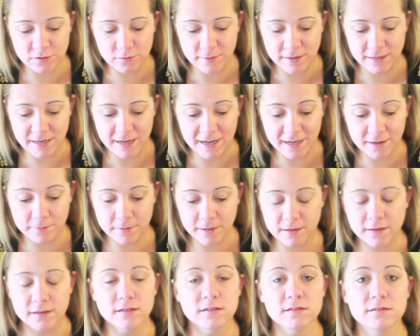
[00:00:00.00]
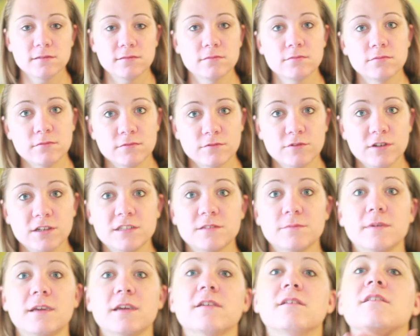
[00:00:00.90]
on my neck because, trust
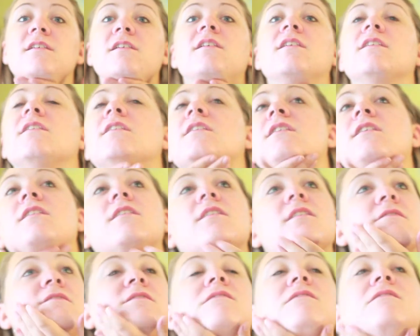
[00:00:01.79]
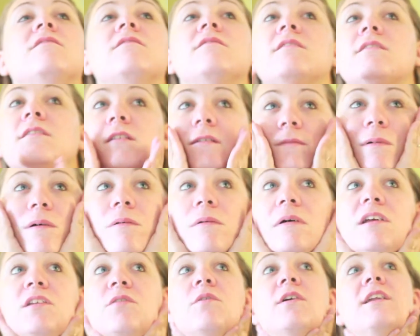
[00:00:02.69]
me, I'm in
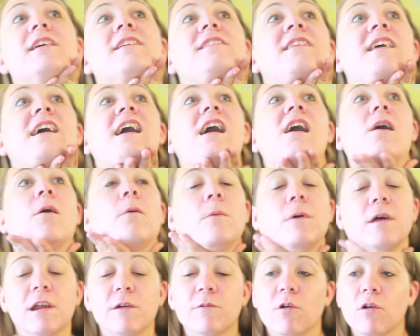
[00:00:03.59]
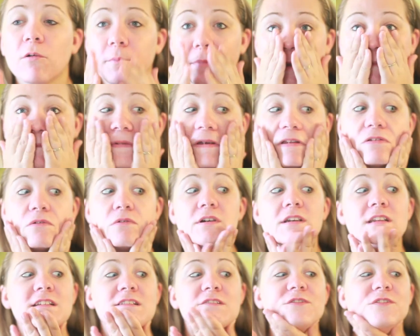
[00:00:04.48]
my twenties now, but I won't be in my
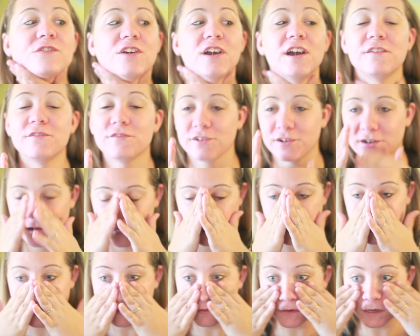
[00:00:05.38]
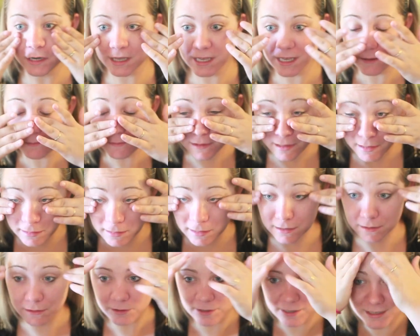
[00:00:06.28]
twenties forever. And I want to keep that
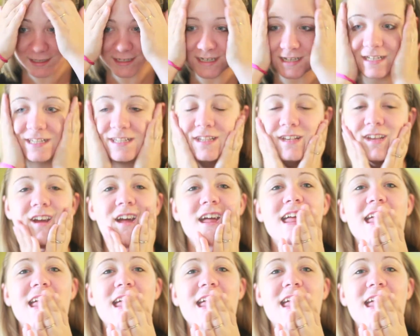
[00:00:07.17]
thing looking decent.